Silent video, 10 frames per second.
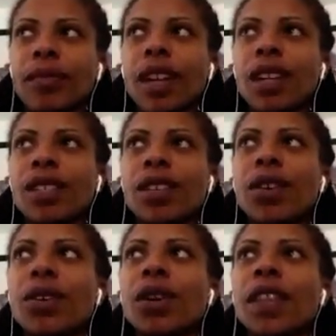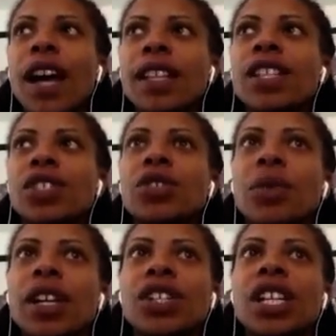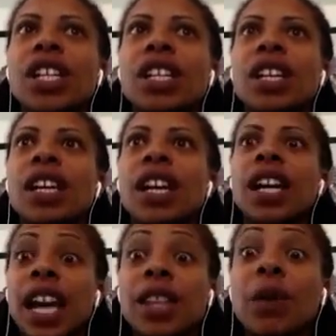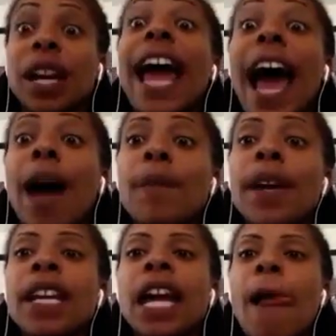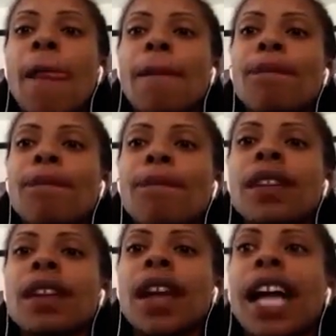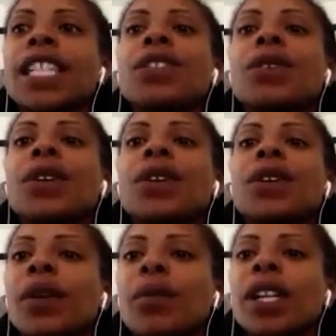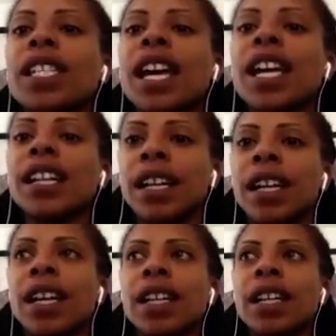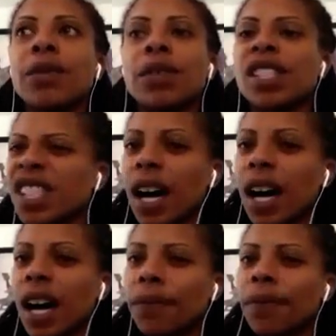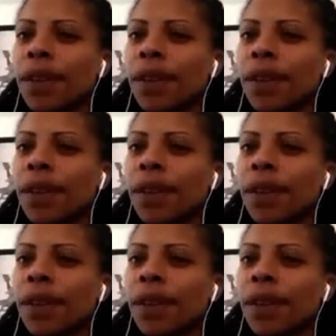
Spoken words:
so in that situation, when it happened, I had to do a quick reset. It was tough,